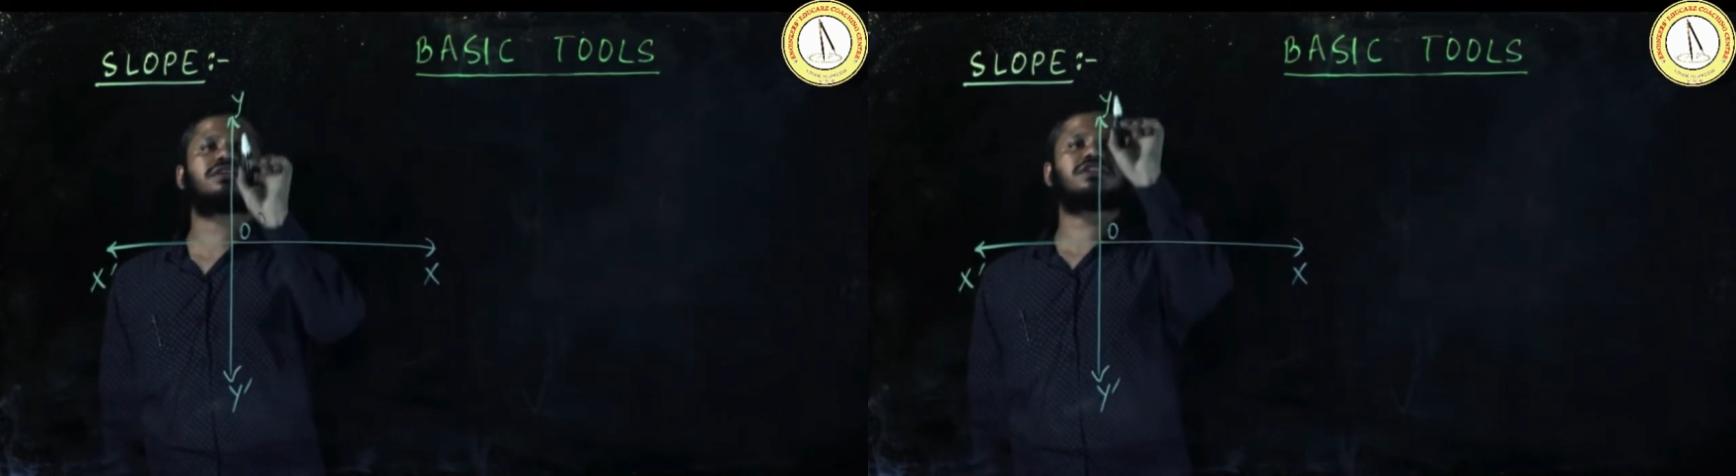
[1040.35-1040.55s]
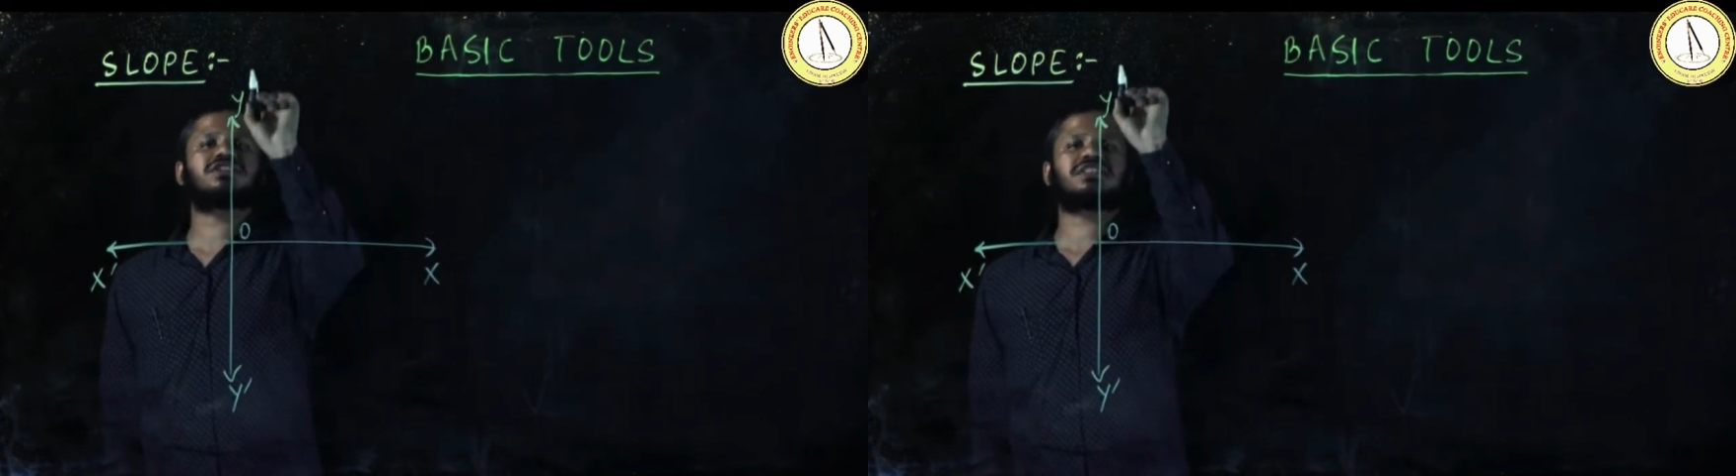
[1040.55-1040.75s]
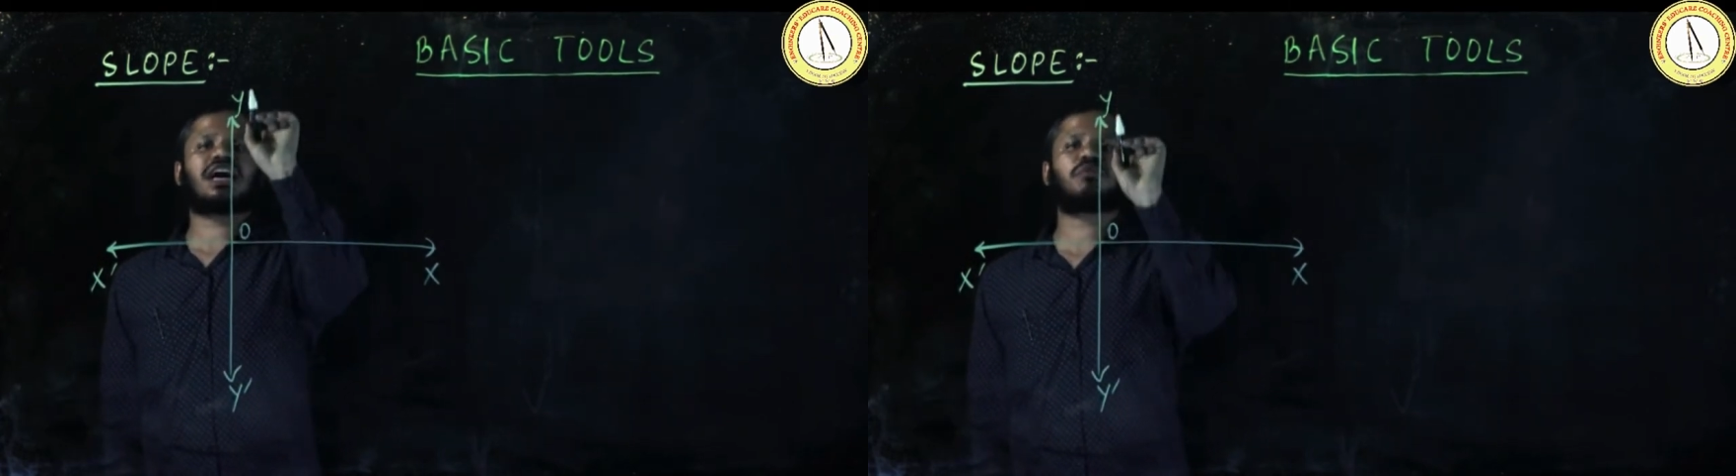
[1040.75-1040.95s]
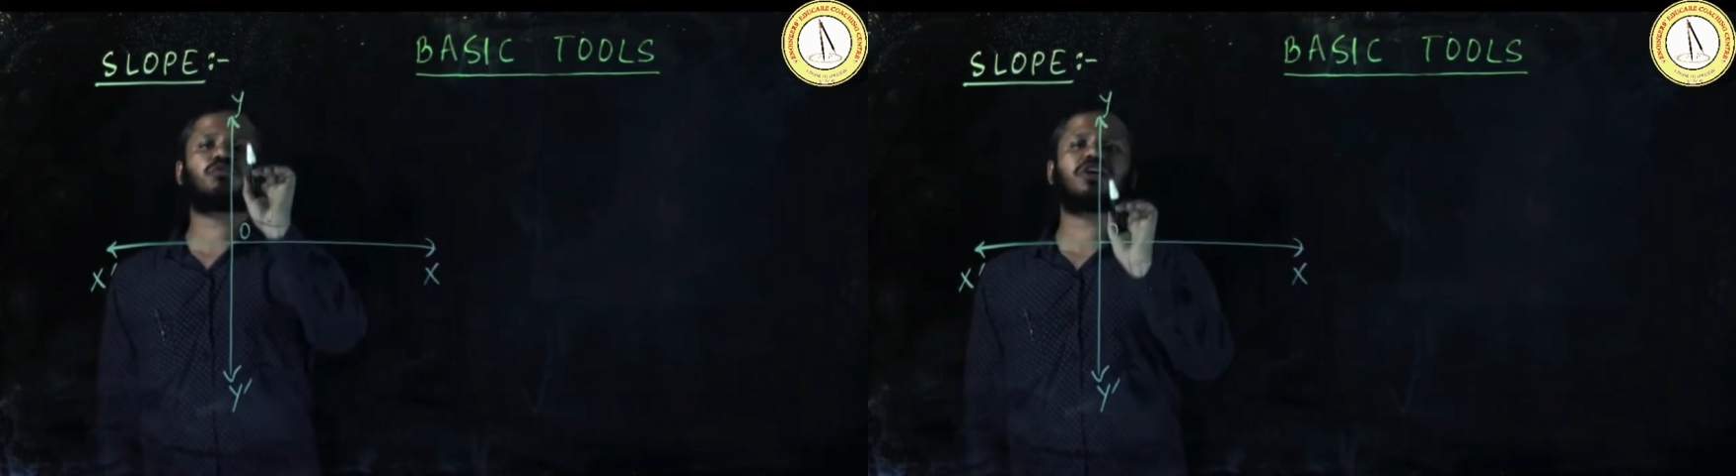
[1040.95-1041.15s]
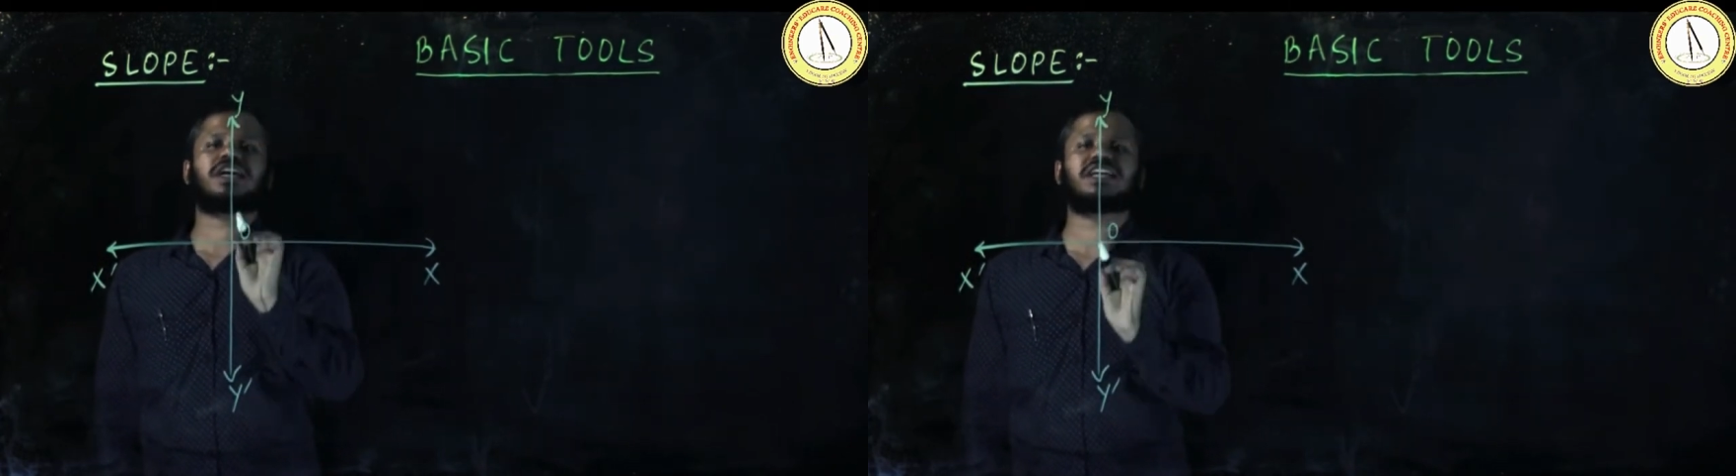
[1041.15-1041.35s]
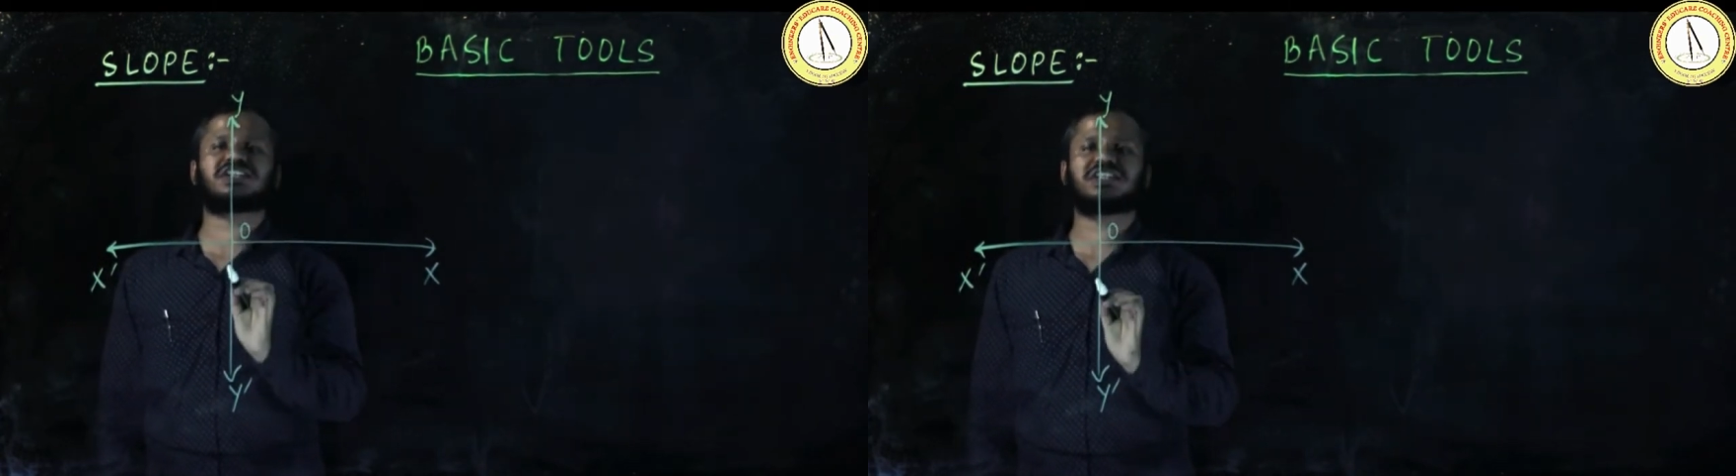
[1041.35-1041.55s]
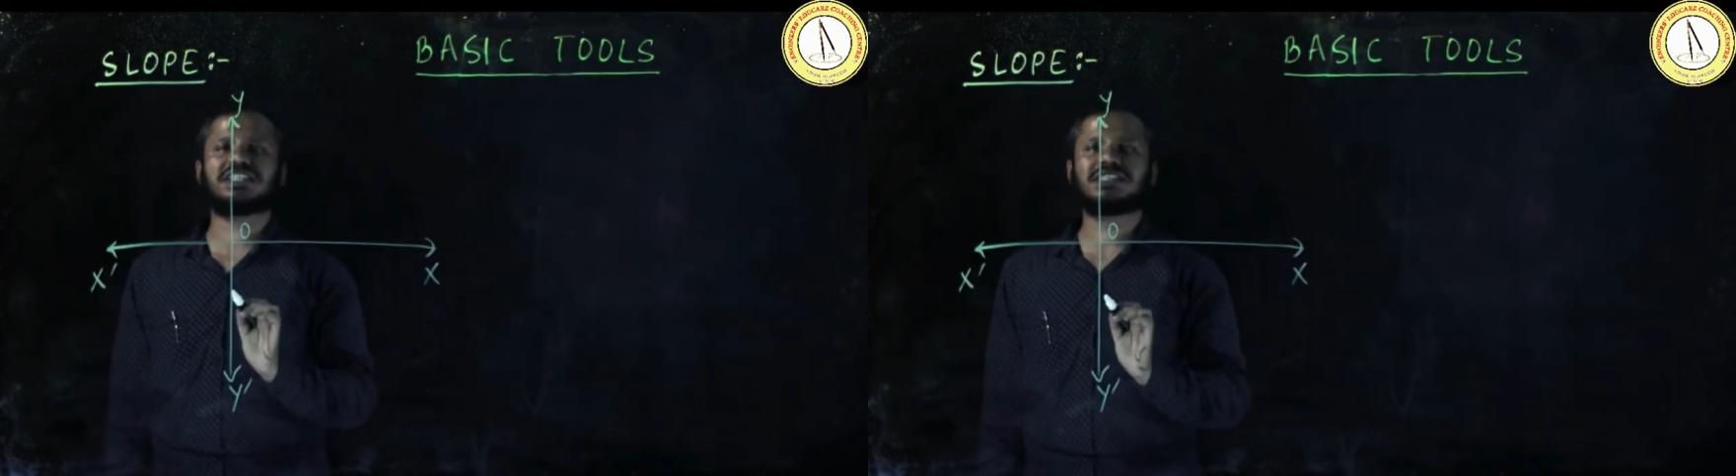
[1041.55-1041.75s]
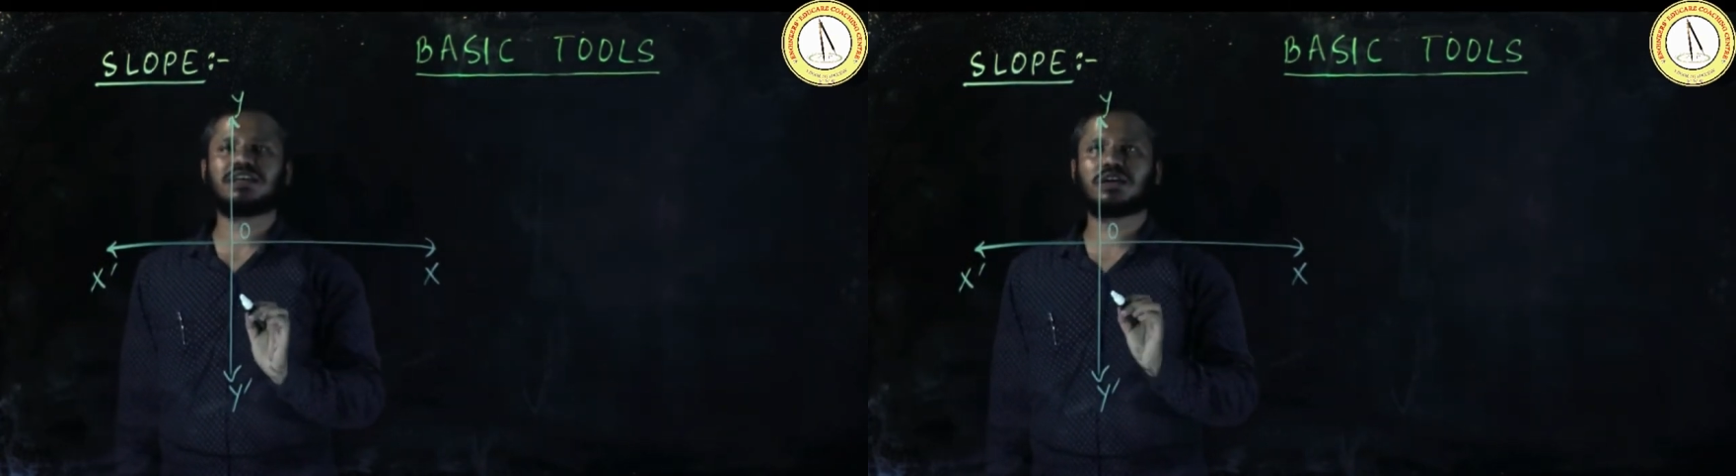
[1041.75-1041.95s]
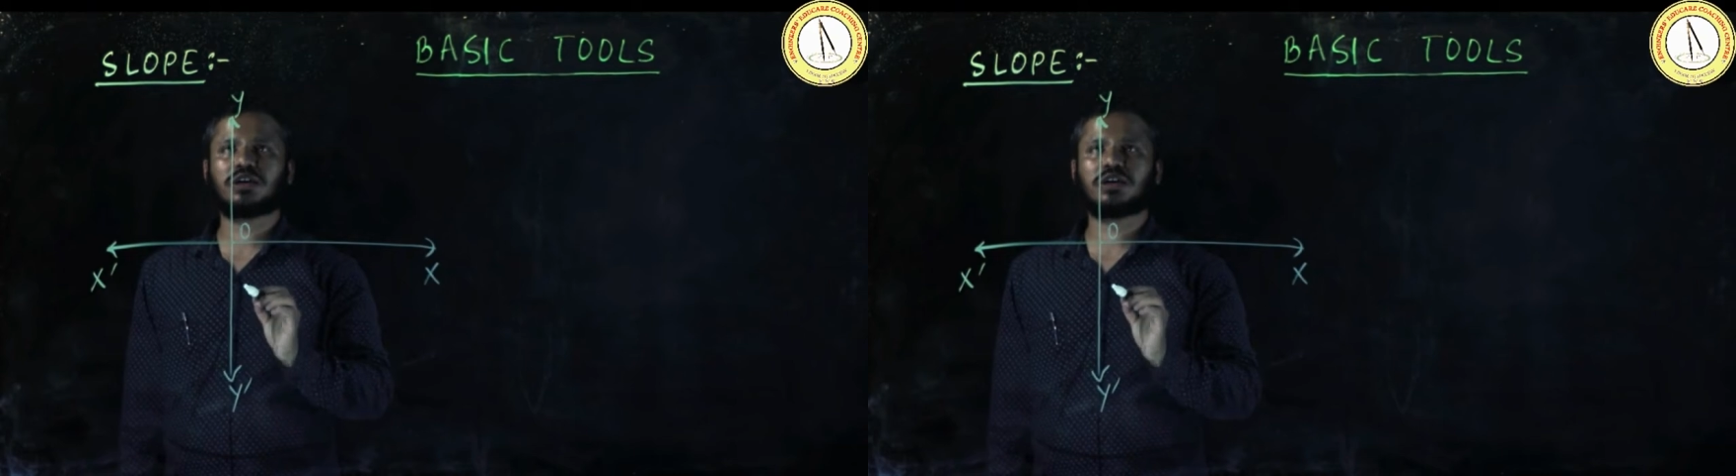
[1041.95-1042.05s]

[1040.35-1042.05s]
this upward direction is